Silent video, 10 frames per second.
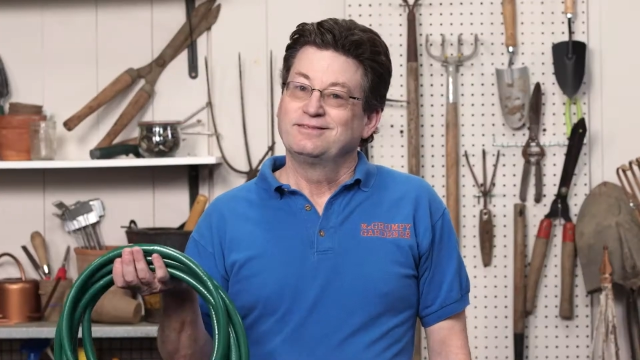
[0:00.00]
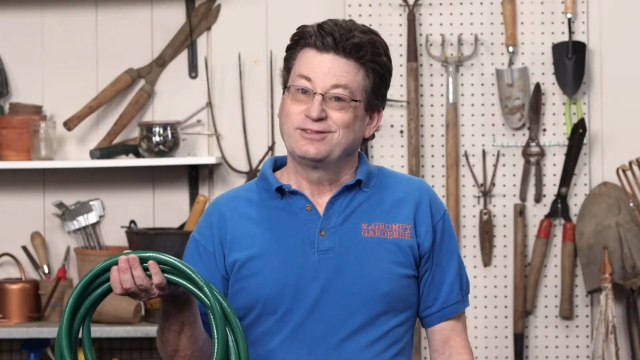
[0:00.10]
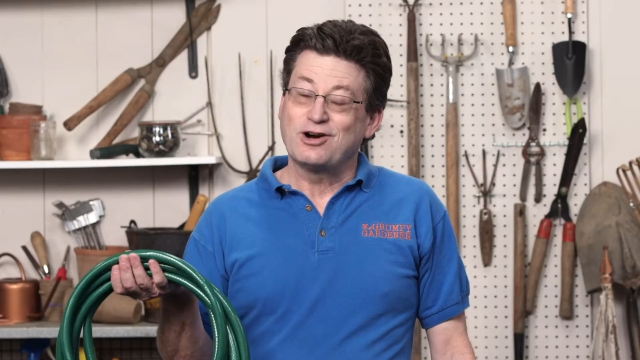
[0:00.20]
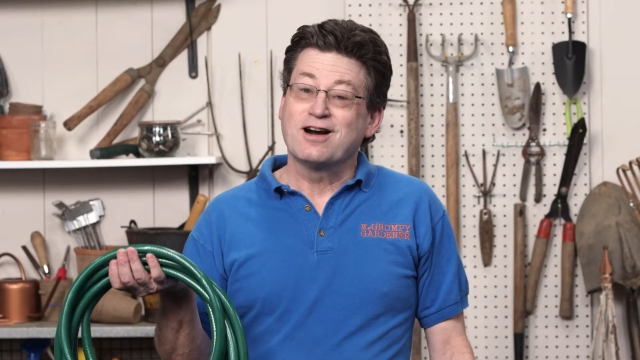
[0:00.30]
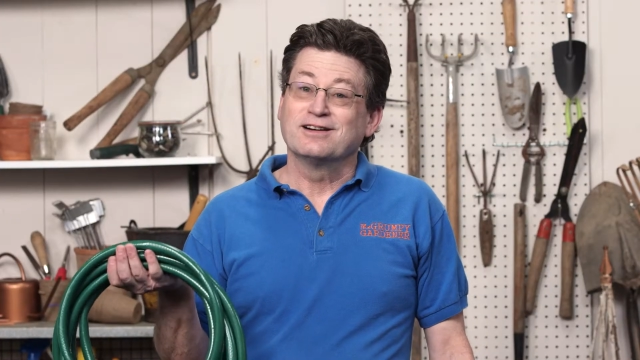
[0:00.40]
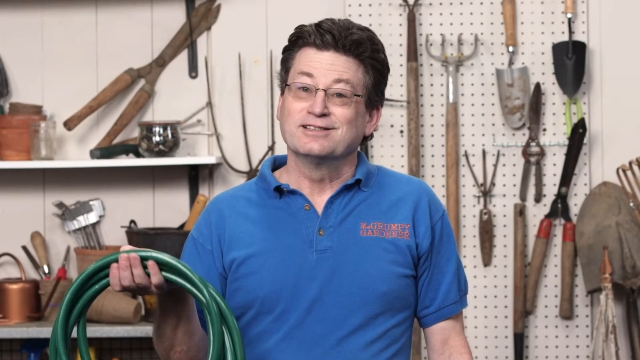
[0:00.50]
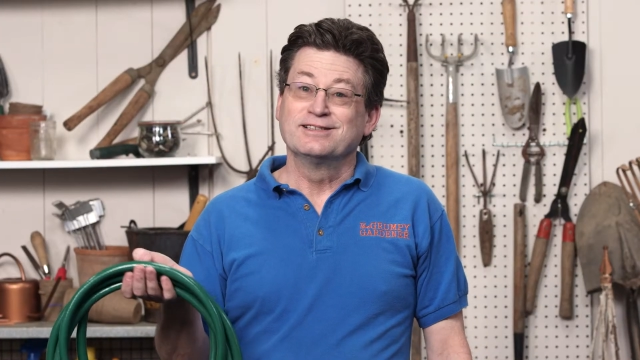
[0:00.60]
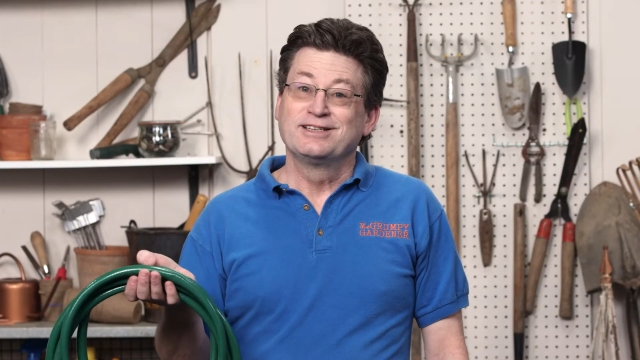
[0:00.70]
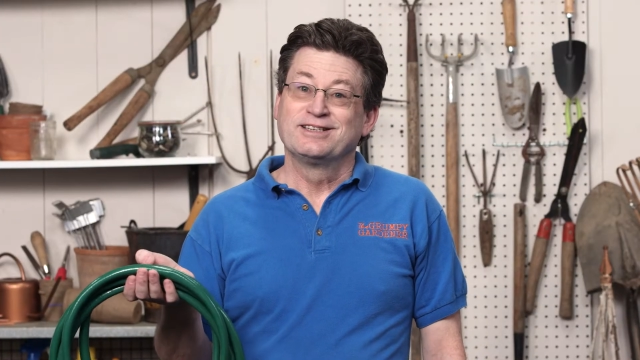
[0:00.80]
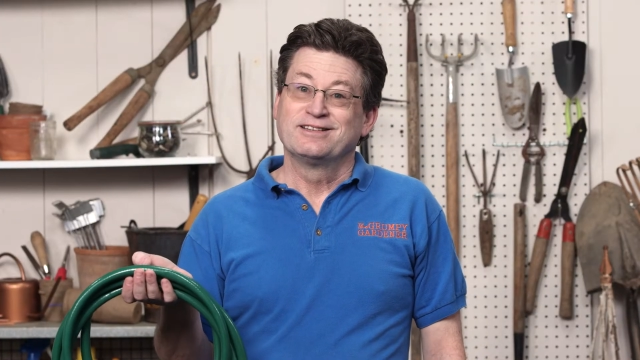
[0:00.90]

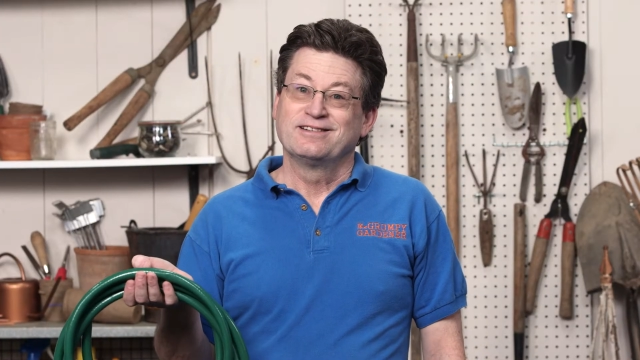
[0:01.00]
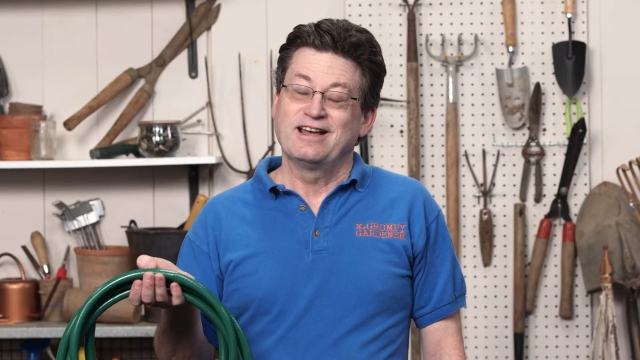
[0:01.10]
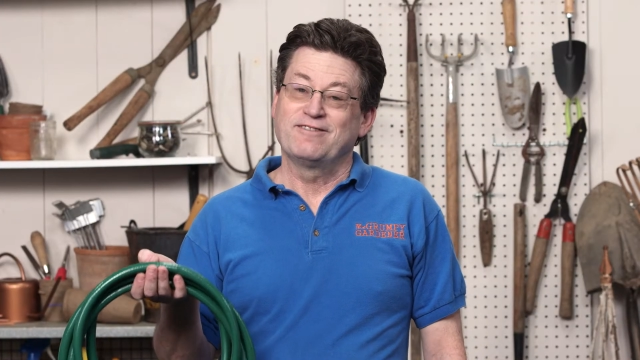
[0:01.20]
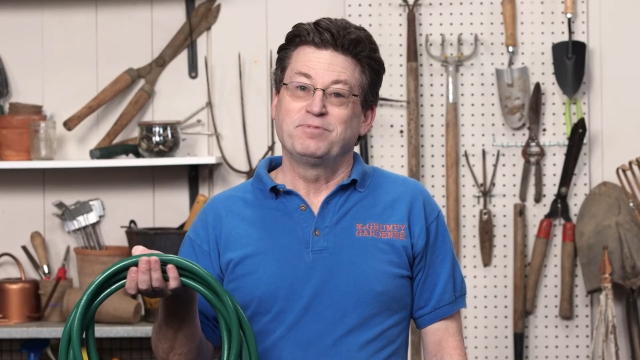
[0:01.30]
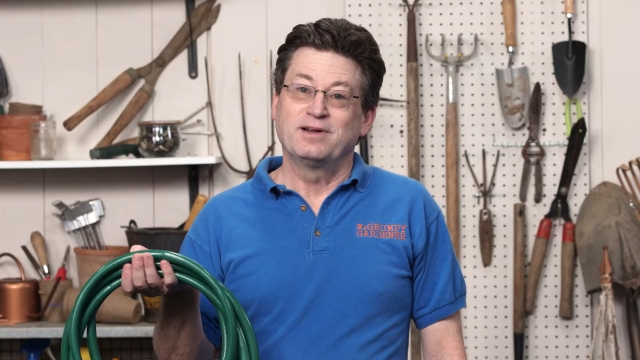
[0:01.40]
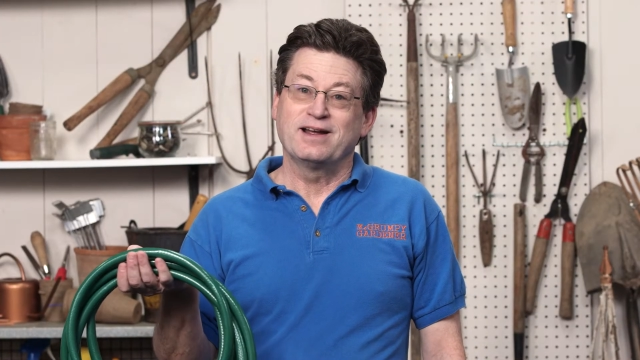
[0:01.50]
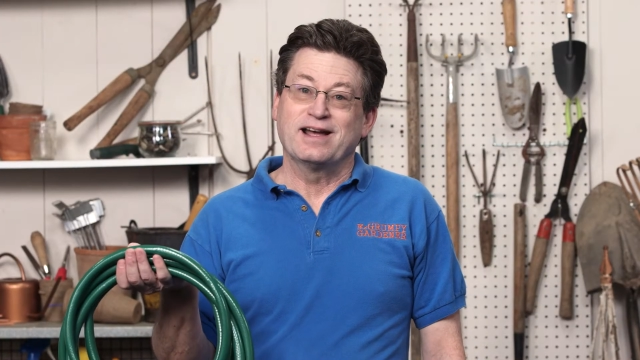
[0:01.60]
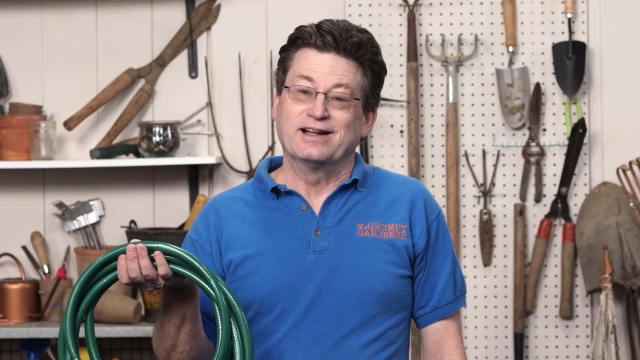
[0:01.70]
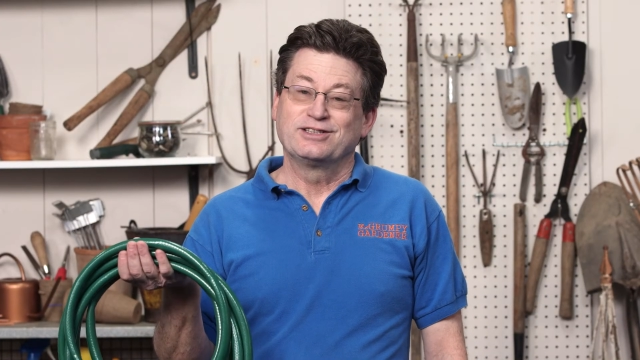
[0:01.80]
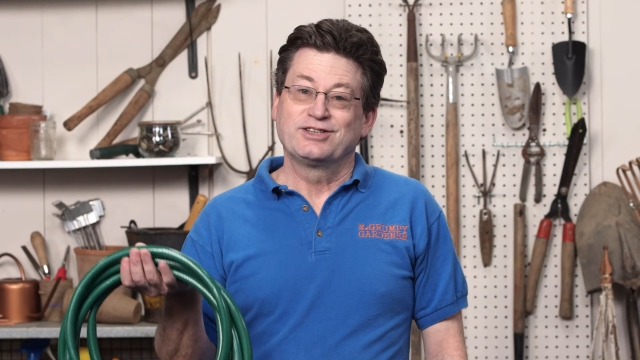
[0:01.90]
Gardens have
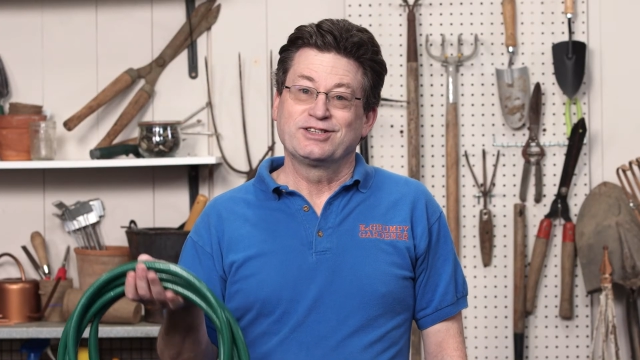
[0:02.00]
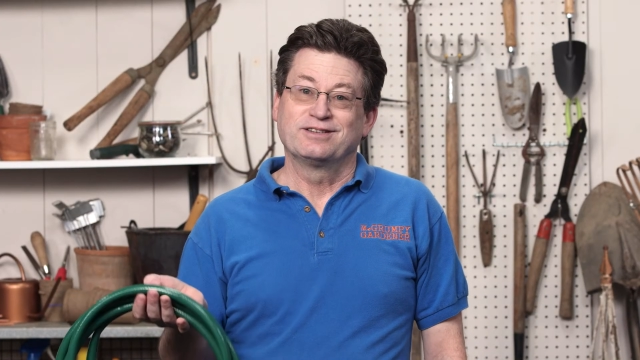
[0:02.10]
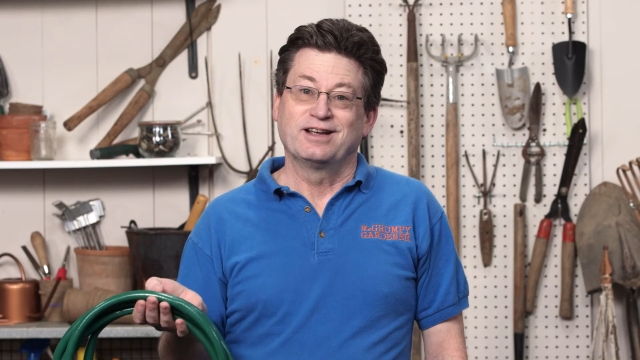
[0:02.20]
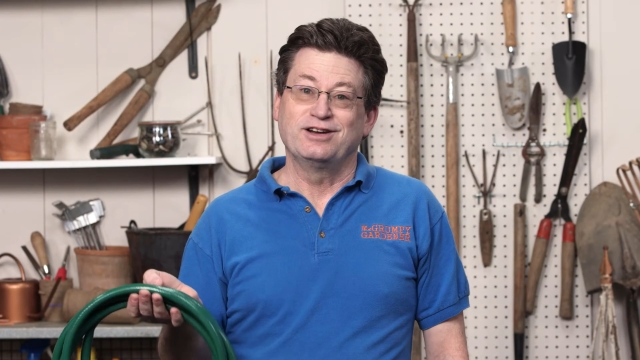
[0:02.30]
plants,